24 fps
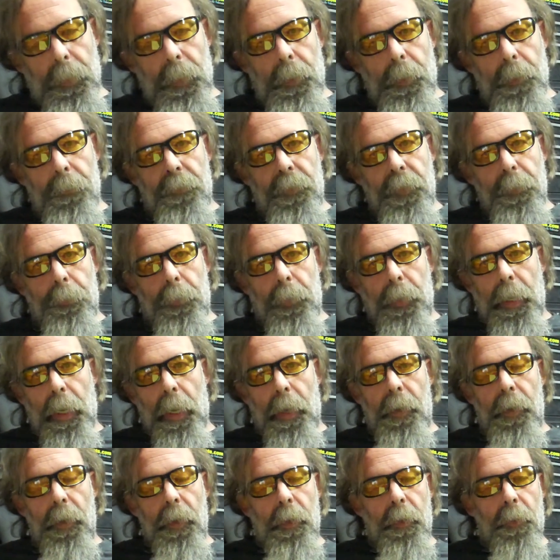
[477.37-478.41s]
if you put
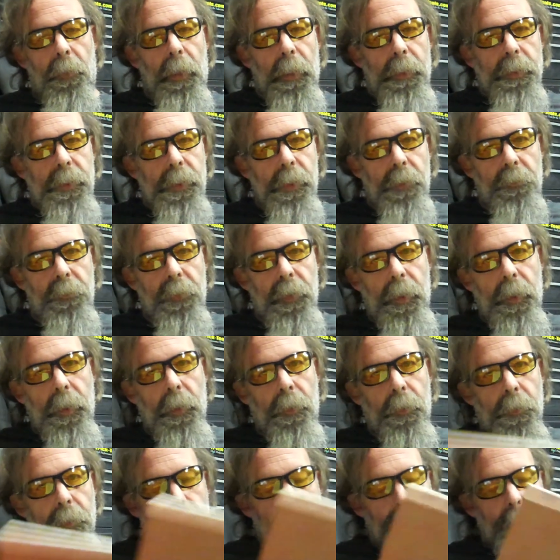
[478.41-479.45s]
out an interesting
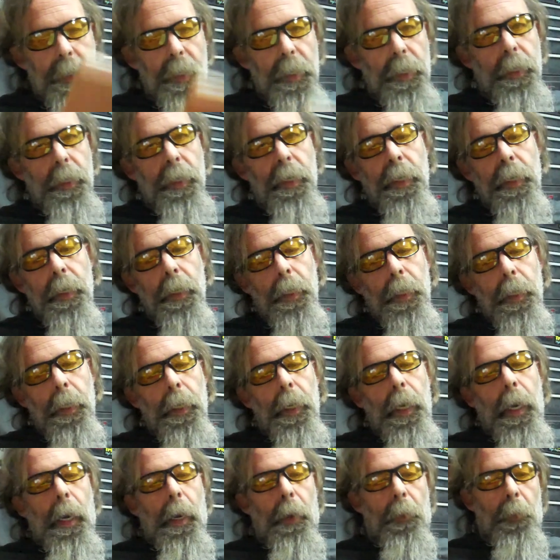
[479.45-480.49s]
video to me,
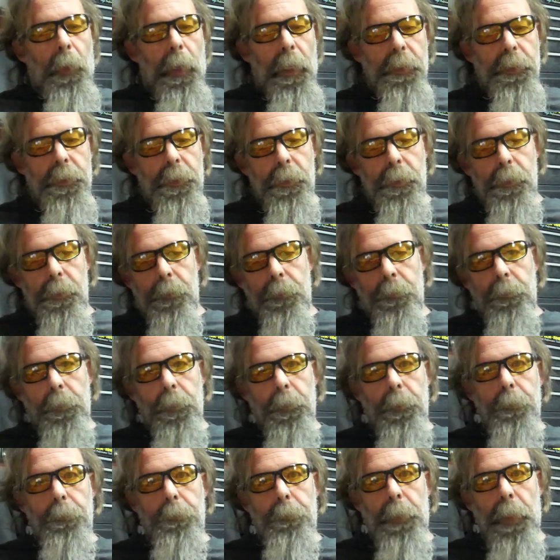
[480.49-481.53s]
I'll watch it.
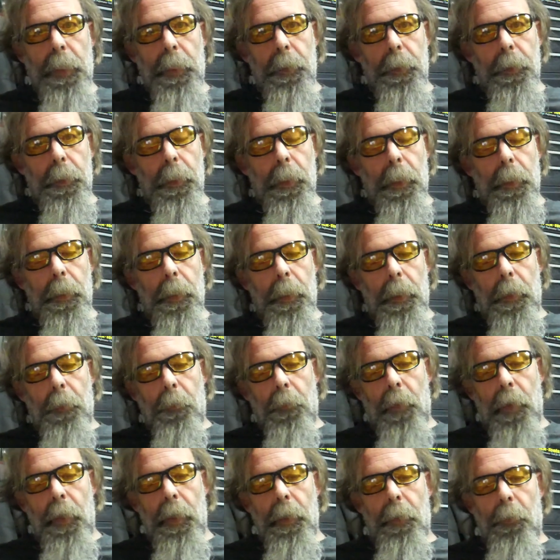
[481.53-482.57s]
But I
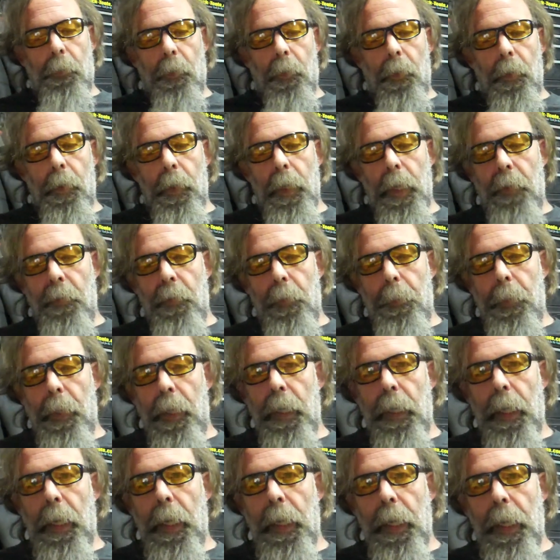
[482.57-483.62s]
want to warn
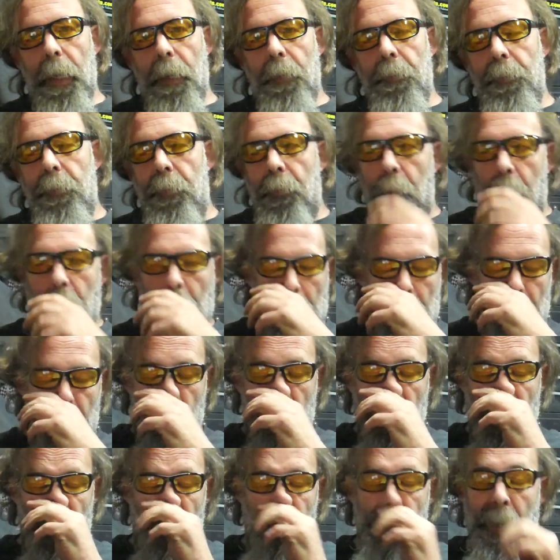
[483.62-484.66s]
everybody, I have a
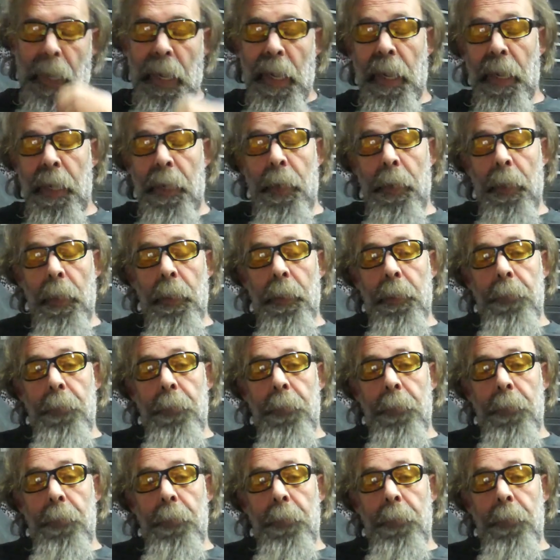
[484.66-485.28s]
real bad